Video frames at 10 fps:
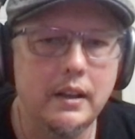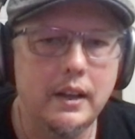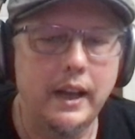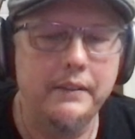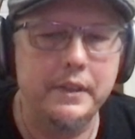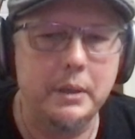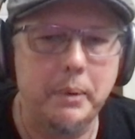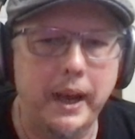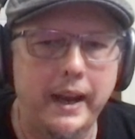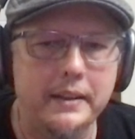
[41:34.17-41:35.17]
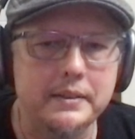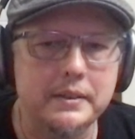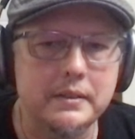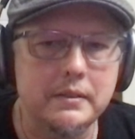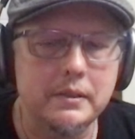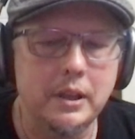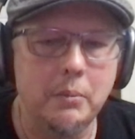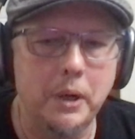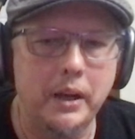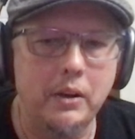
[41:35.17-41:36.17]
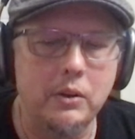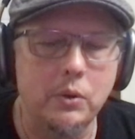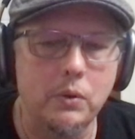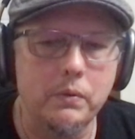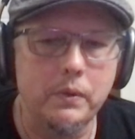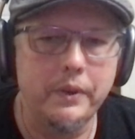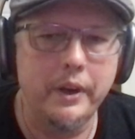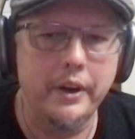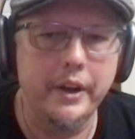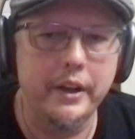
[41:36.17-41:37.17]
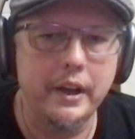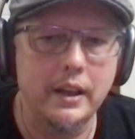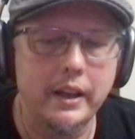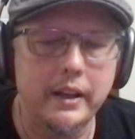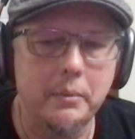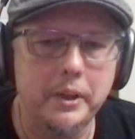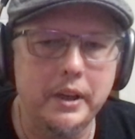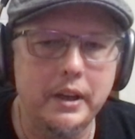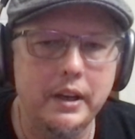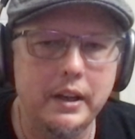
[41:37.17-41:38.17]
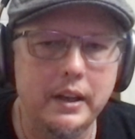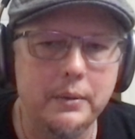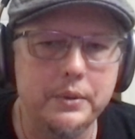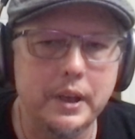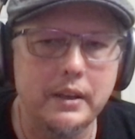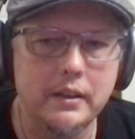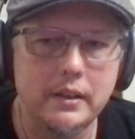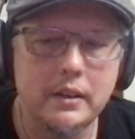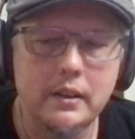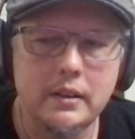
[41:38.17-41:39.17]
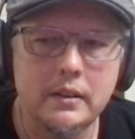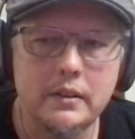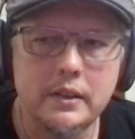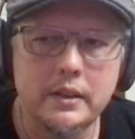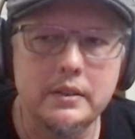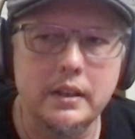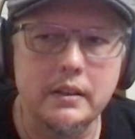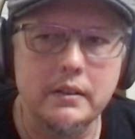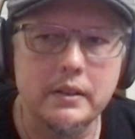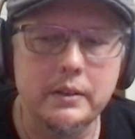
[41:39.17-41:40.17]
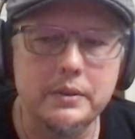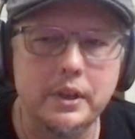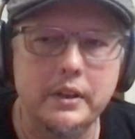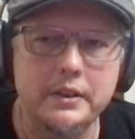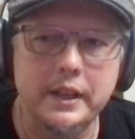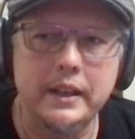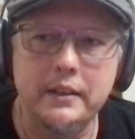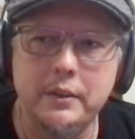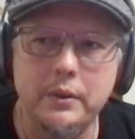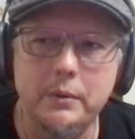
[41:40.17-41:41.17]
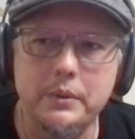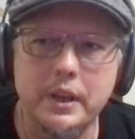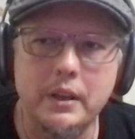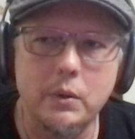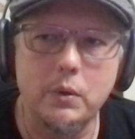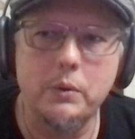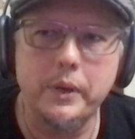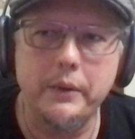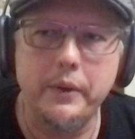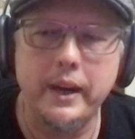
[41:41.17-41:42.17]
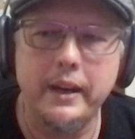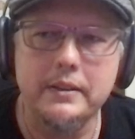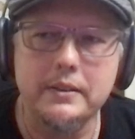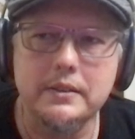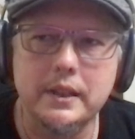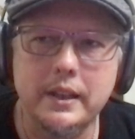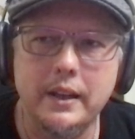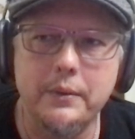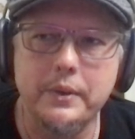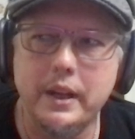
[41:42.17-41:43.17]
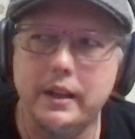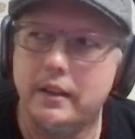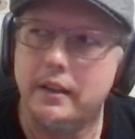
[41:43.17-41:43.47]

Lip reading: after he passed, my uncle heard it. I let him hear it, and he started singing to it and was like, "Lord, when it rains." And I was like,